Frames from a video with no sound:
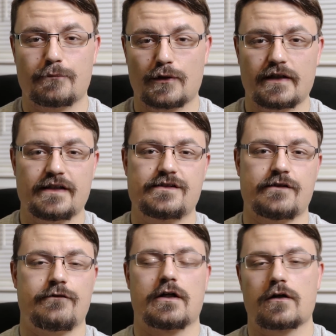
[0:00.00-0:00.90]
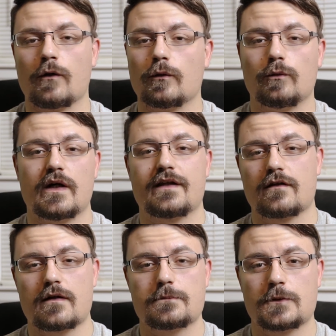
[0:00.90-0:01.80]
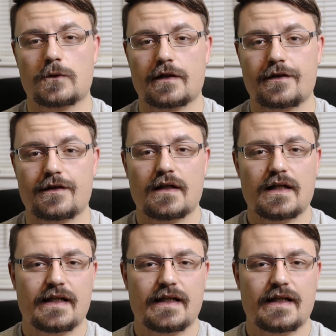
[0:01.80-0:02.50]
pretty severe cold weather up north.